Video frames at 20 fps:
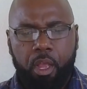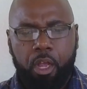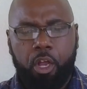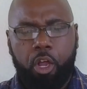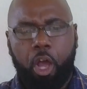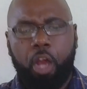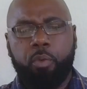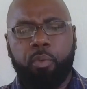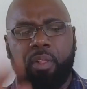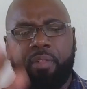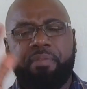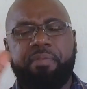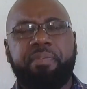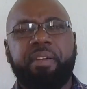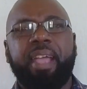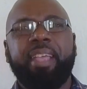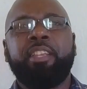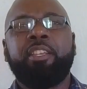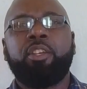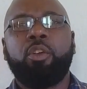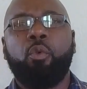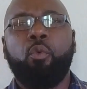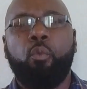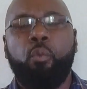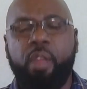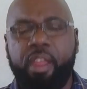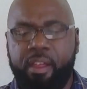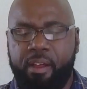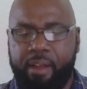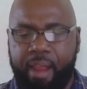God will find you
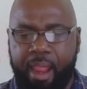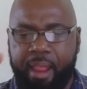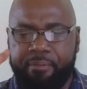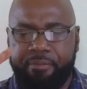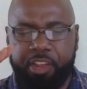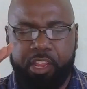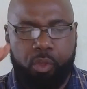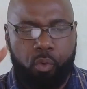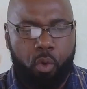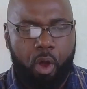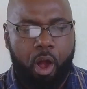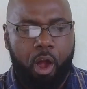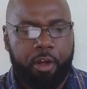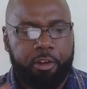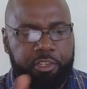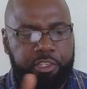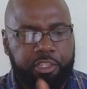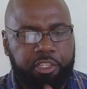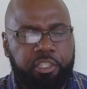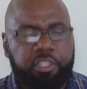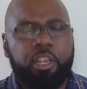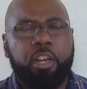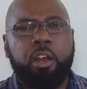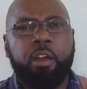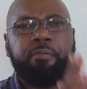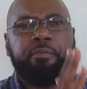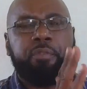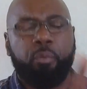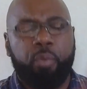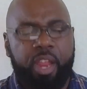wherever you are.
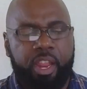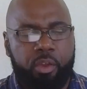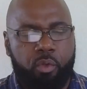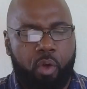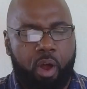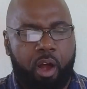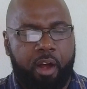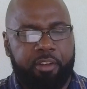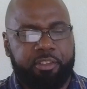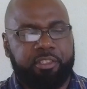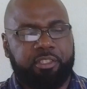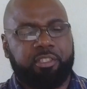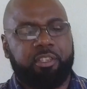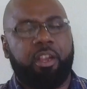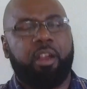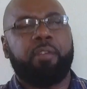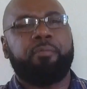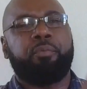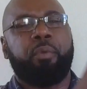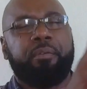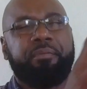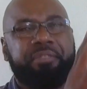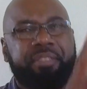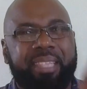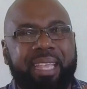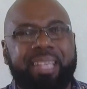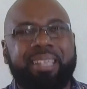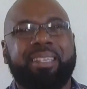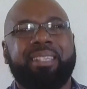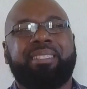Serve where you are. Serve with
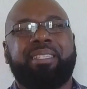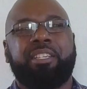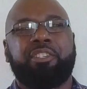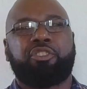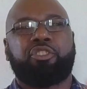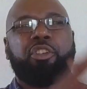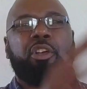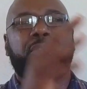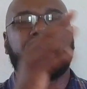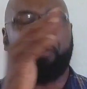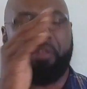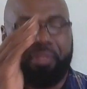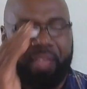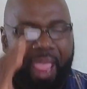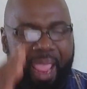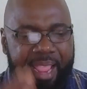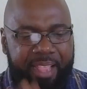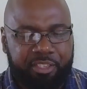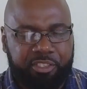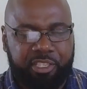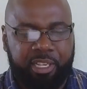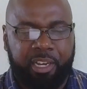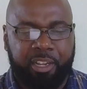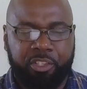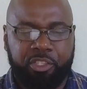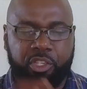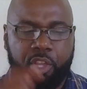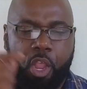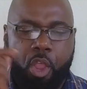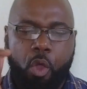dignity. Serve with
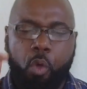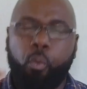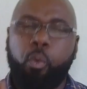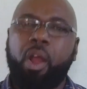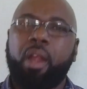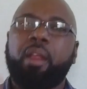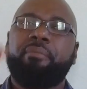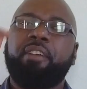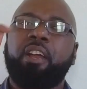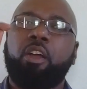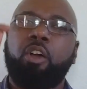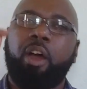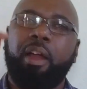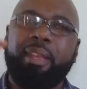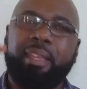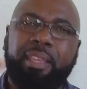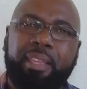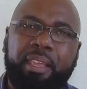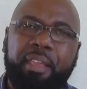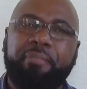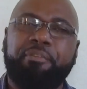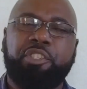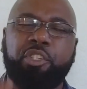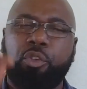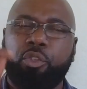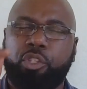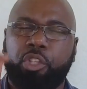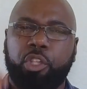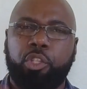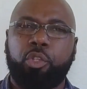excellence. Whatever God gives
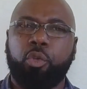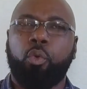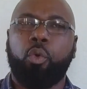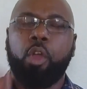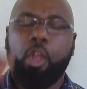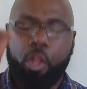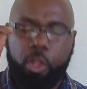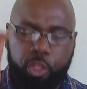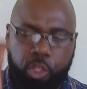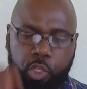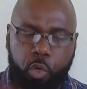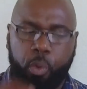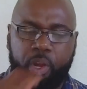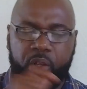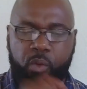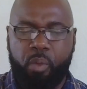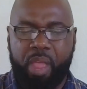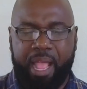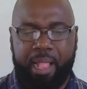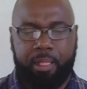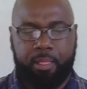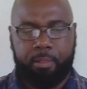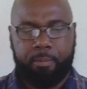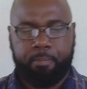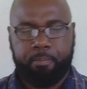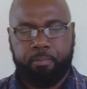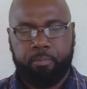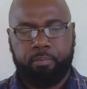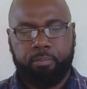you to do, do it well.